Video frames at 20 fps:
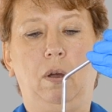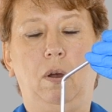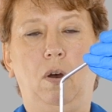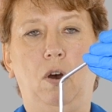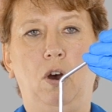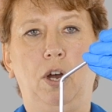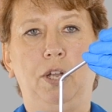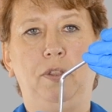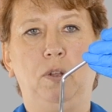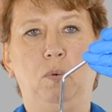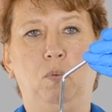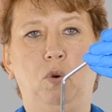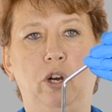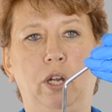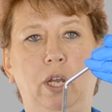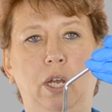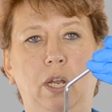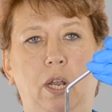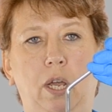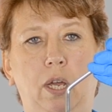on the
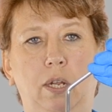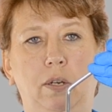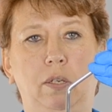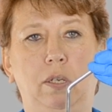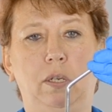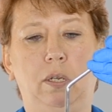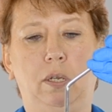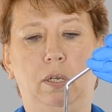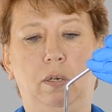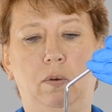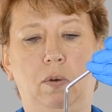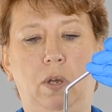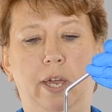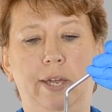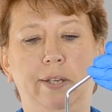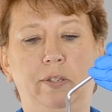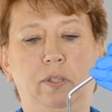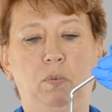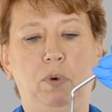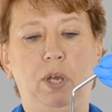working end.
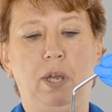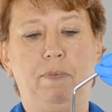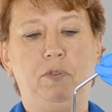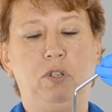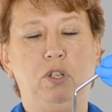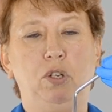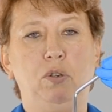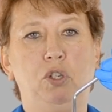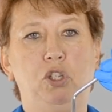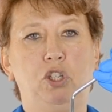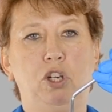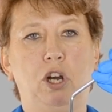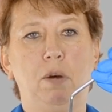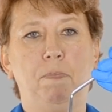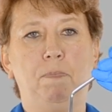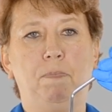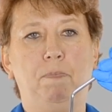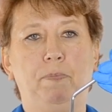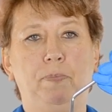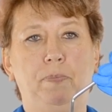Okay, so we have 2
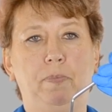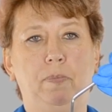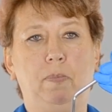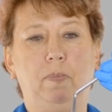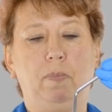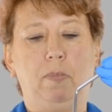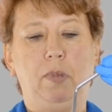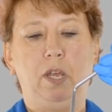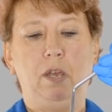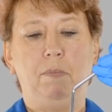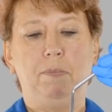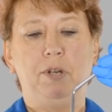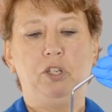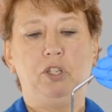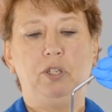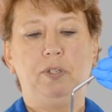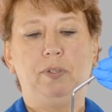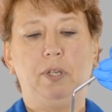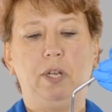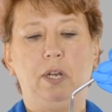sharp
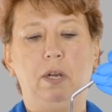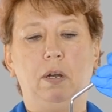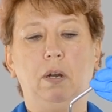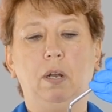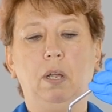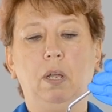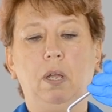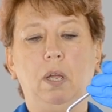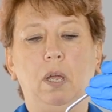images here.